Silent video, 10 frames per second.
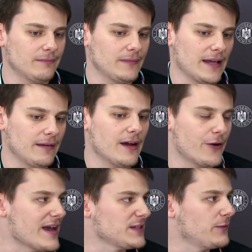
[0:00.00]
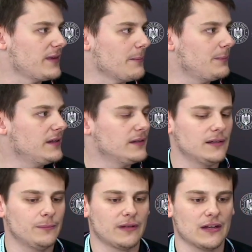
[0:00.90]
like harassed with 10p
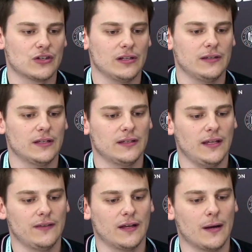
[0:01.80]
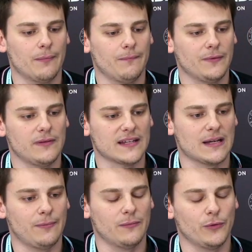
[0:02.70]
potentially in the next
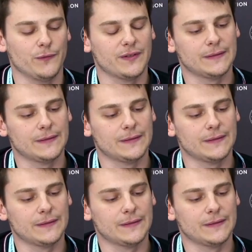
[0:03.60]
couple of moves.